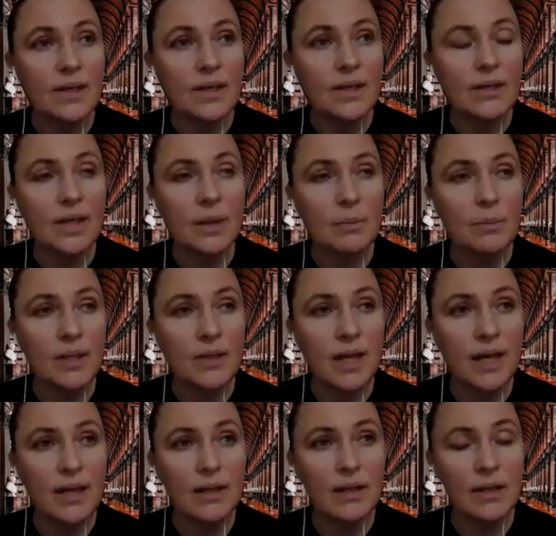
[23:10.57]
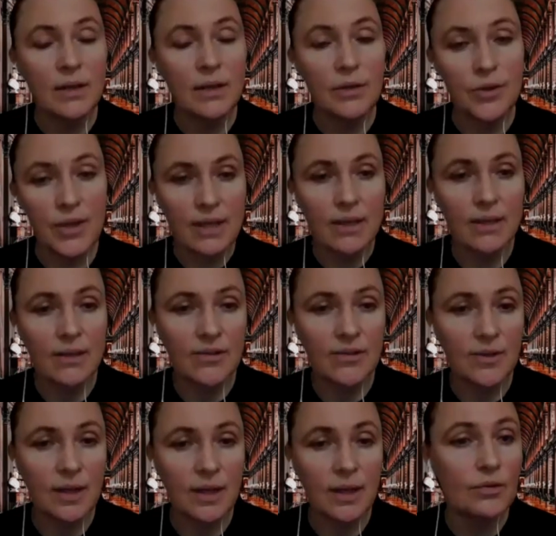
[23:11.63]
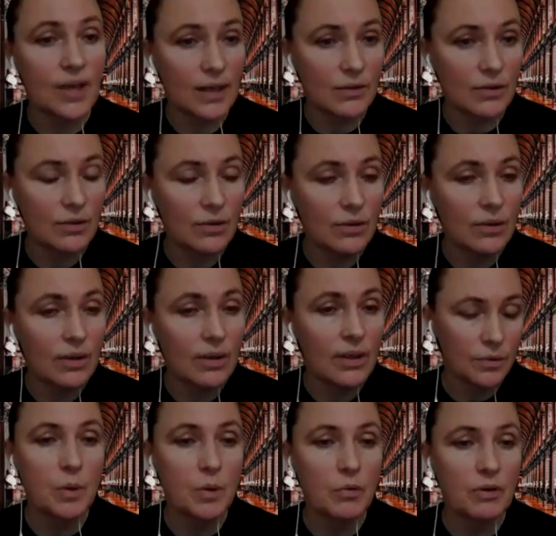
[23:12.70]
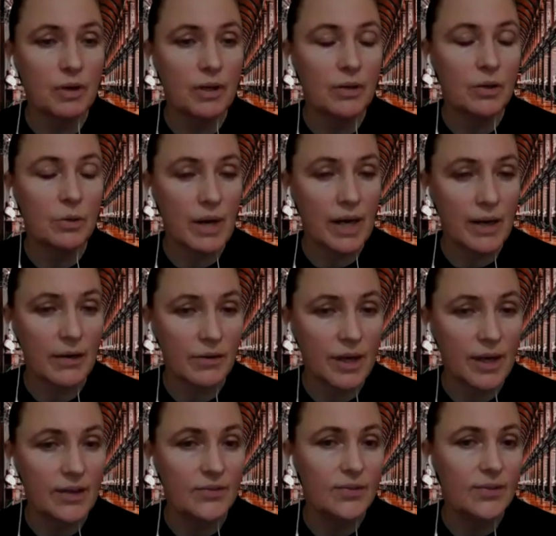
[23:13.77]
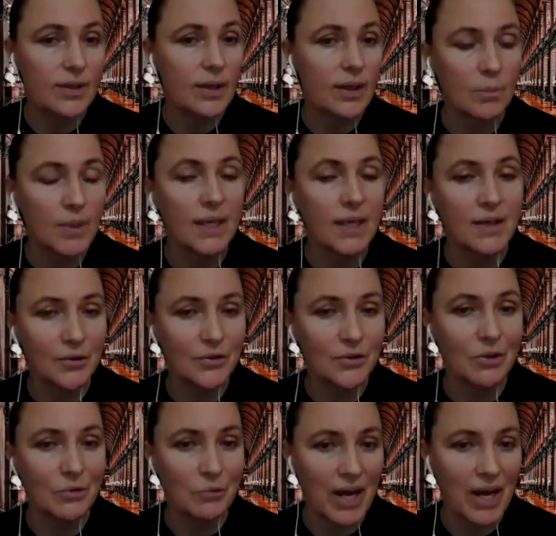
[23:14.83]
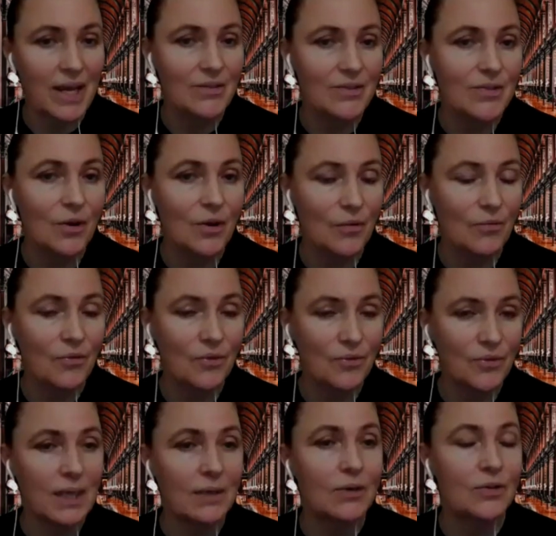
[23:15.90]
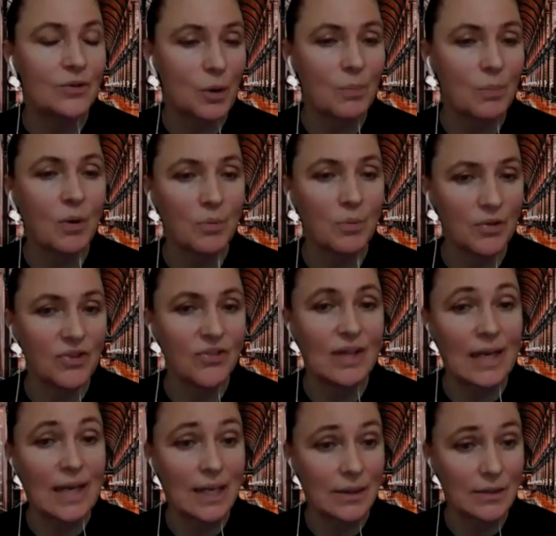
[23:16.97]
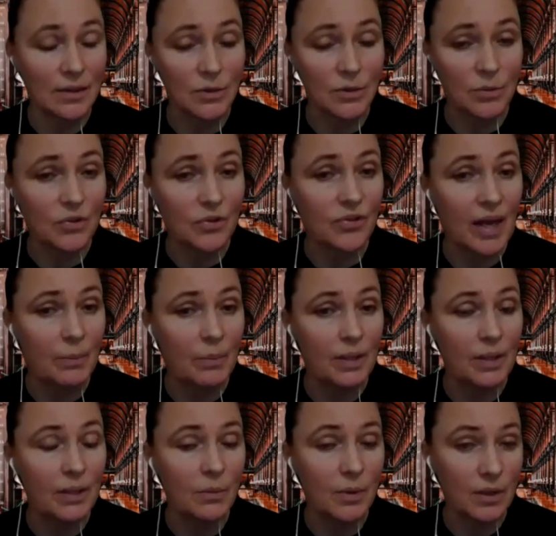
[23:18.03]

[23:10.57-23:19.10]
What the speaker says: there can be done things together, exploring new areas, being on the race of being on top of what's the latest, what's happening.